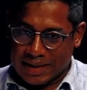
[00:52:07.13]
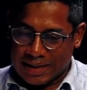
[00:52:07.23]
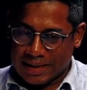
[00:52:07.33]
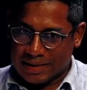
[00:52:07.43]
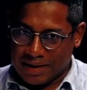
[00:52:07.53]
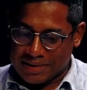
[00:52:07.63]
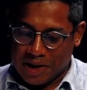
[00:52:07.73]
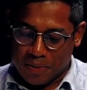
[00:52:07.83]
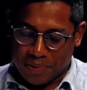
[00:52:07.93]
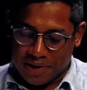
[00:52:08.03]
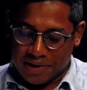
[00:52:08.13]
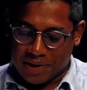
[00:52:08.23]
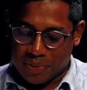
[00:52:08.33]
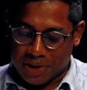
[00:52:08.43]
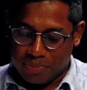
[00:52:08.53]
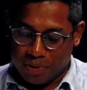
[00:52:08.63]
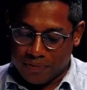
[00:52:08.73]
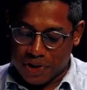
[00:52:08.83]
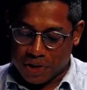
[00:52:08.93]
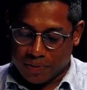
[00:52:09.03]
It does help clearly with the
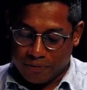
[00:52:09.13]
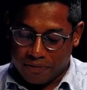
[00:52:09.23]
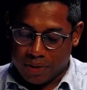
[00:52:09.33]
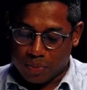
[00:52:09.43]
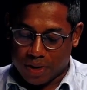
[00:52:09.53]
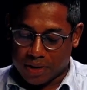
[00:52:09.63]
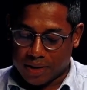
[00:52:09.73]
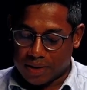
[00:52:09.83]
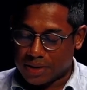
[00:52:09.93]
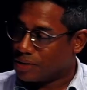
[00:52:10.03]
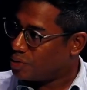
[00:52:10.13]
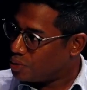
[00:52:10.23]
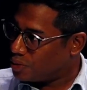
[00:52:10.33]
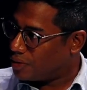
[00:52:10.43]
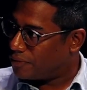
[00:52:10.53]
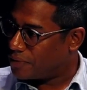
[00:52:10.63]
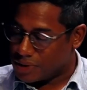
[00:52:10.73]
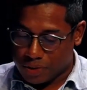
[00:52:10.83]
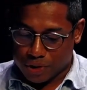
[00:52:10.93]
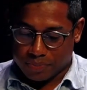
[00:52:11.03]
provision of a framework as a tool
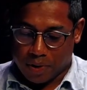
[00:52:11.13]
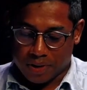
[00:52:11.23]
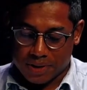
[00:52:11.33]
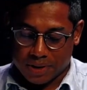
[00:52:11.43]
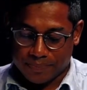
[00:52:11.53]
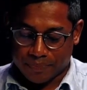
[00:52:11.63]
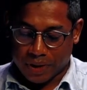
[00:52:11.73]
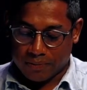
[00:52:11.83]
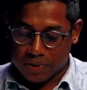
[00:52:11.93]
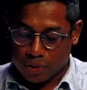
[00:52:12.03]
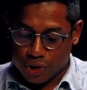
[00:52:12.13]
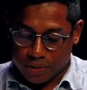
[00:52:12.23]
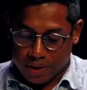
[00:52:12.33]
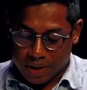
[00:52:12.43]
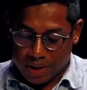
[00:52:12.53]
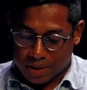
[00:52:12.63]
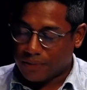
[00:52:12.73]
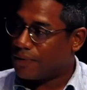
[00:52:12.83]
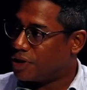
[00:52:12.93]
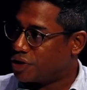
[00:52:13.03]
of social policy or social
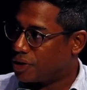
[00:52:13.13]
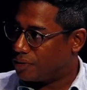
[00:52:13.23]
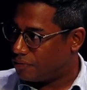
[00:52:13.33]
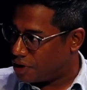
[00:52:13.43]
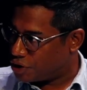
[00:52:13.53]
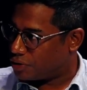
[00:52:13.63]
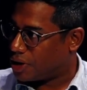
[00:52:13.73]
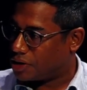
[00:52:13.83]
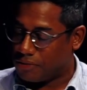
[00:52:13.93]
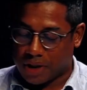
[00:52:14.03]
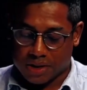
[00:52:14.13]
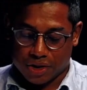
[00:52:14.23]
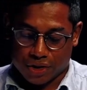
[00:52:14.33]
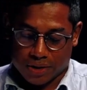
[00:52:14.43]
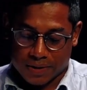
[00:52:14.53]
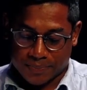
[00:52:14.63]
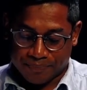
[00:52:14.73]
intervention, racial categorizations.